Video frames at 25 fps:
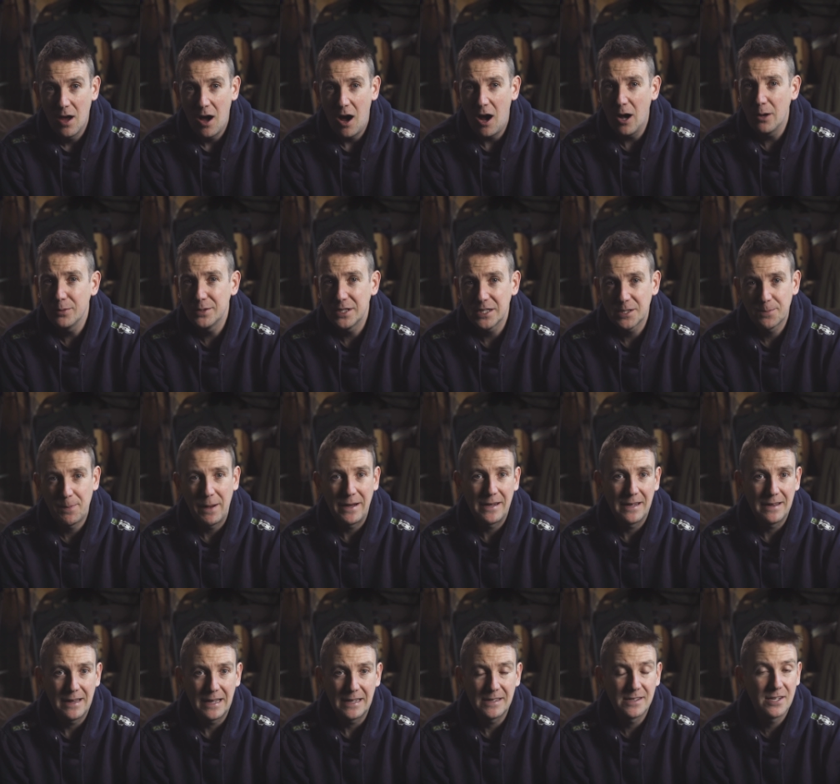I was
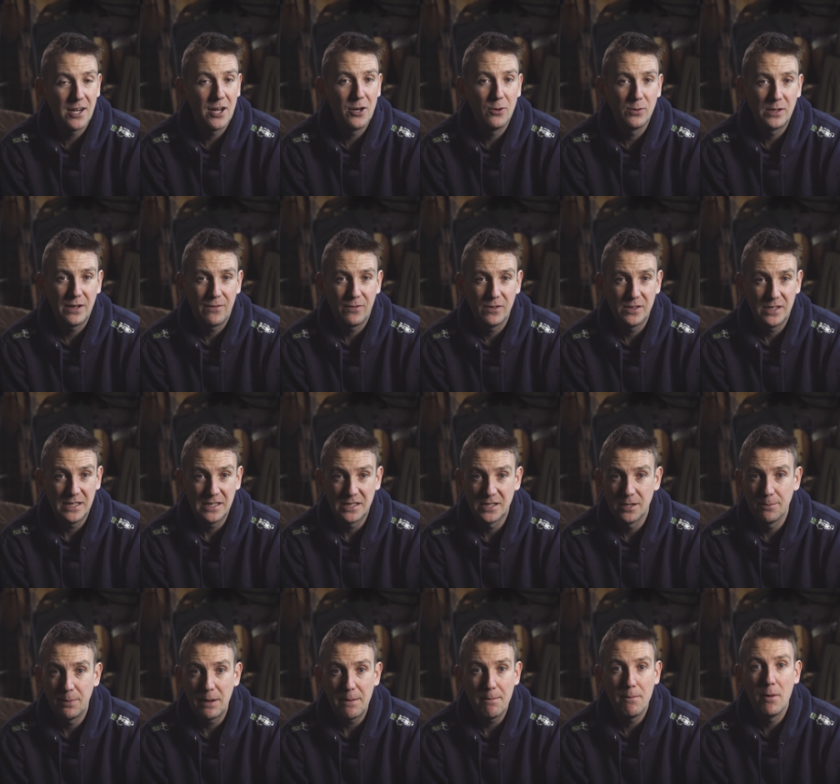expecting the internal differences
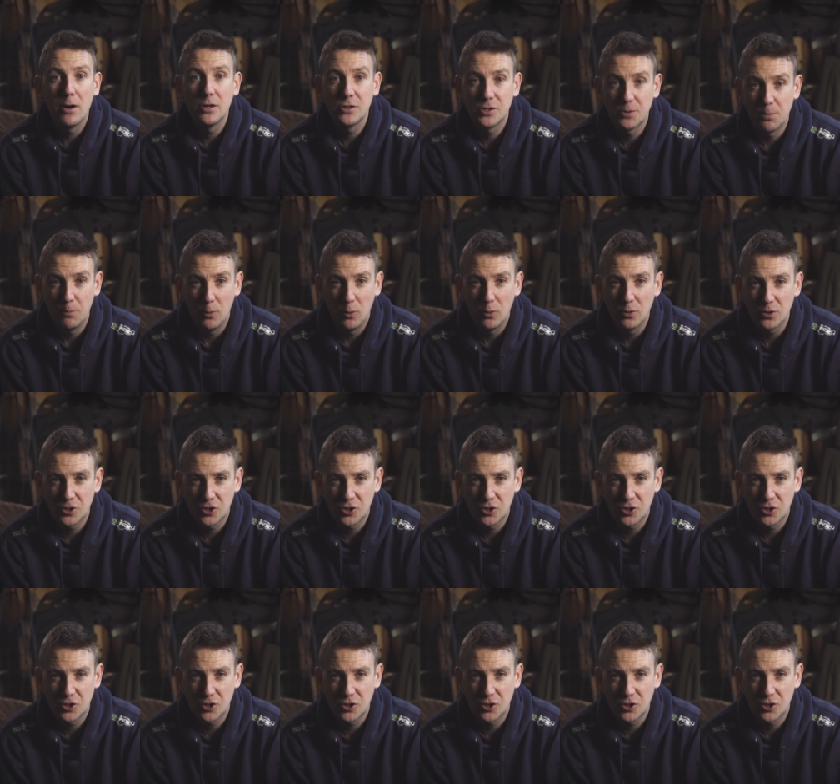to be much more